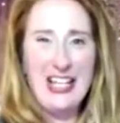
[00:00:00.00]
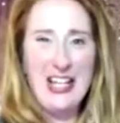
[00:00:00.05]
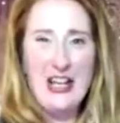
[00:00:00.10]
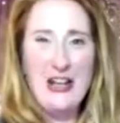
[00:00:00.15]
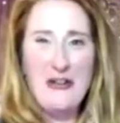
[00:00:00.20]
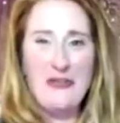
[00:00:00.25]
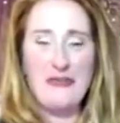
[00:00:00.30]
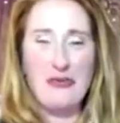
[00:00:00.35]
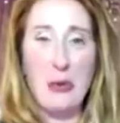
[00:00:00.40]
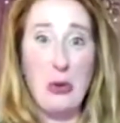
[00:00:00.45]

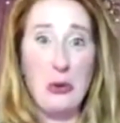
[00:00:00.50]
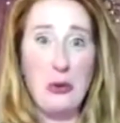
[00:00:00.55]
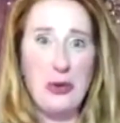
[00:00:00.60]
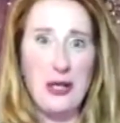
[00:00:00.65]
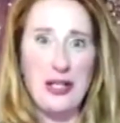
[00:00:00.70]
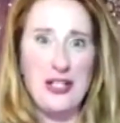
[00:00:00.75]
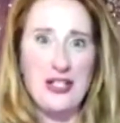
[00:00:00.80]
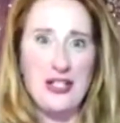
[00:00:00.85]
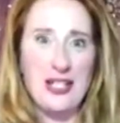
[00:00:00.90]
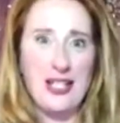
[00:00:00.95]

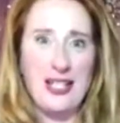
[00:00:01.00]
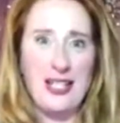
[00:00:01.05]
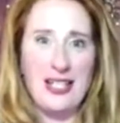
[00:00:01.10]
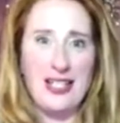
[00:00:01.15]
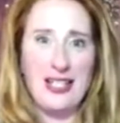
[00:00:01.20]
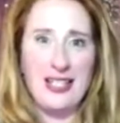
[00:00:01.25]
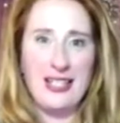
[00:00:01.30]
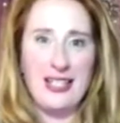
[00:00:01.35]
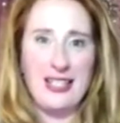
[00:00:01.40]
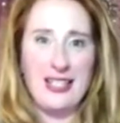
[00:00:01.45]
forward
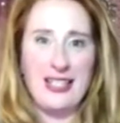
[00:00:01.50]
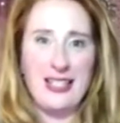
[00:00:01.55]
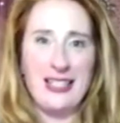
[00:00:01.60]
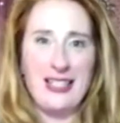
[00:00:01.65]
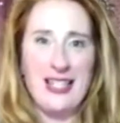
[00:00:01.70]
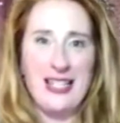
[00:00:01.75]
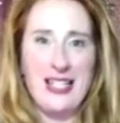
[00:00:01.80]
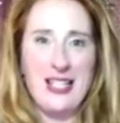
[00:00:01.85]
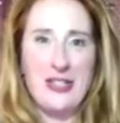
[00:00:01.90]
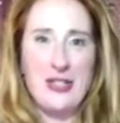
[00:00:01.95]

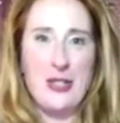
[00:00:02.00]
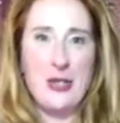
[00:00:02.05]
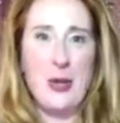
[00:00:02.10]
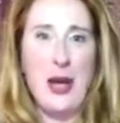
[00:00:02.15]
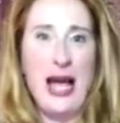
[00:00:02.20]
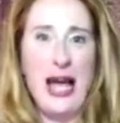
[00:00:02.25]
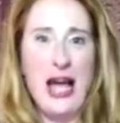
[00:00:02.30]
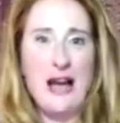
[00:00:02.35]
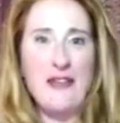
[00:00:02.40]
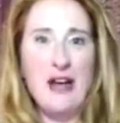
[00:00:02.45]
to
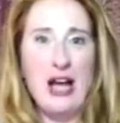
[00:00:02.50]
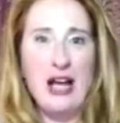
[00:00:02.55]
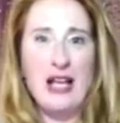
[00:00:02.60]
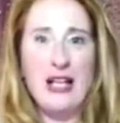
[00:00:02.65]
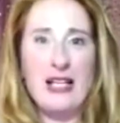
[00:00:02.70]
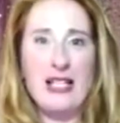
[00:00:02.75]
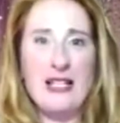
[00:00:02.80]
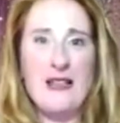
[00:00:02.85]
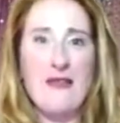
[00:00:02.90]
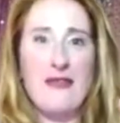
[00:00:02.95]
have
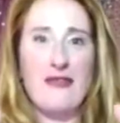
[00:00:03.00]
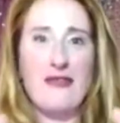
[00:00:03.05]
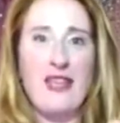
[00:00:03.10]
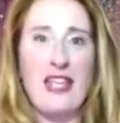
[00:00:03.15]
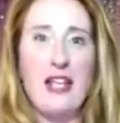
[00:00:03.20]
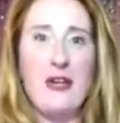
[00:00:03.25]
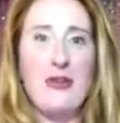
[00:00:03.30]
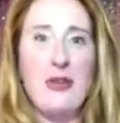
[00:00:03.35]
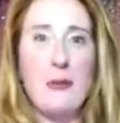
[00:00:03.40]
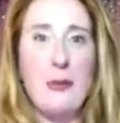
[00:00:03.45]
us
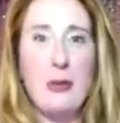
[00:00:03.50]
feel the